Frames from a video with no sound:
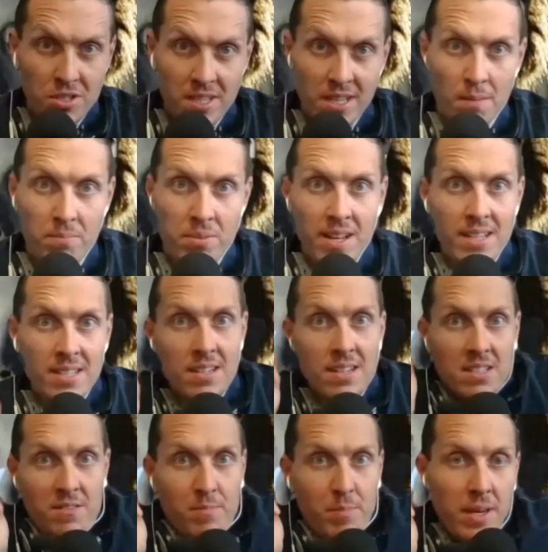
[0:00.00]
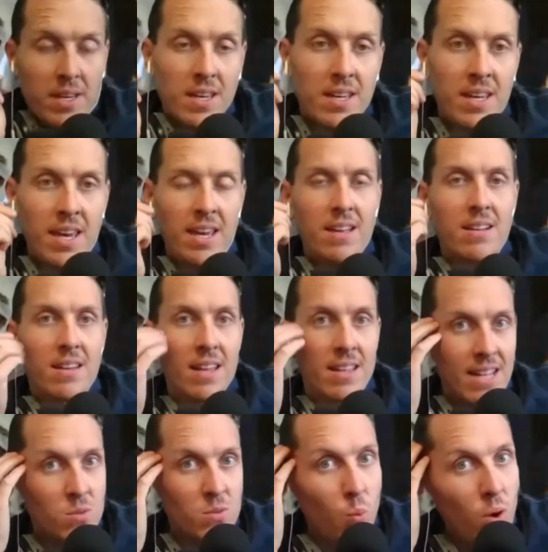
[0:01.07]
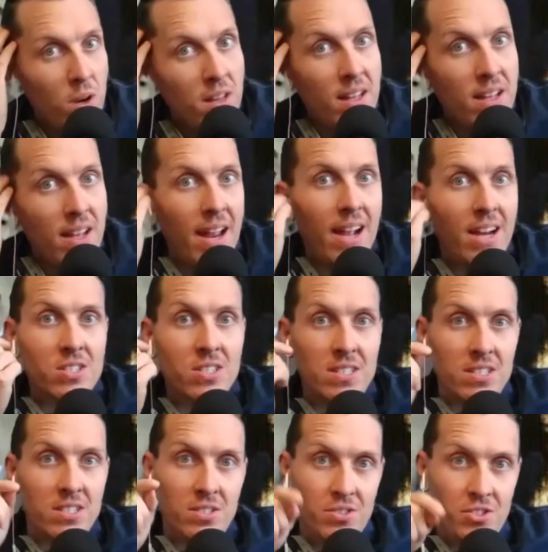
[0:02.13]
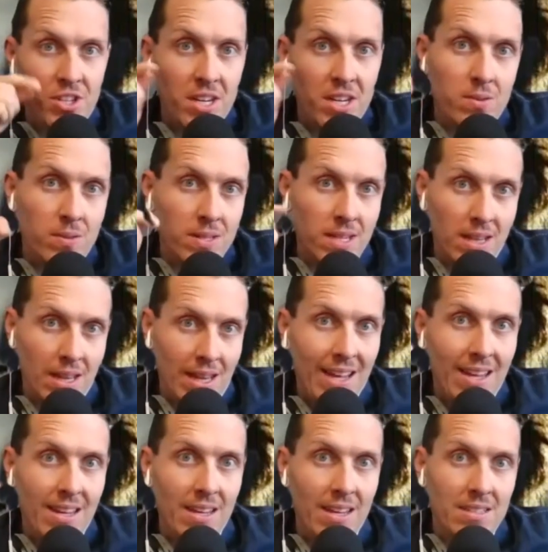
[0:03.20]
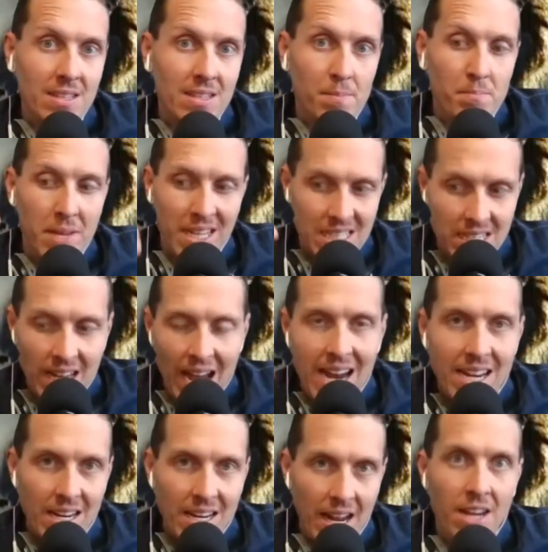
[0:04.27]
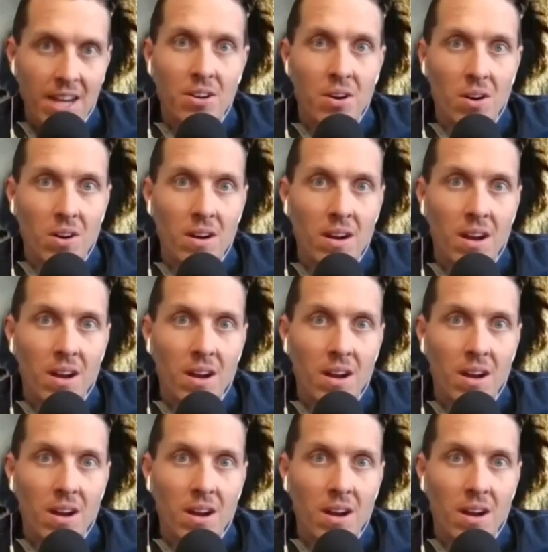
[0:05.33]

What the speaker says: complexities of being a kid. Like that's one thing I actually genuinely like is the misguided anger.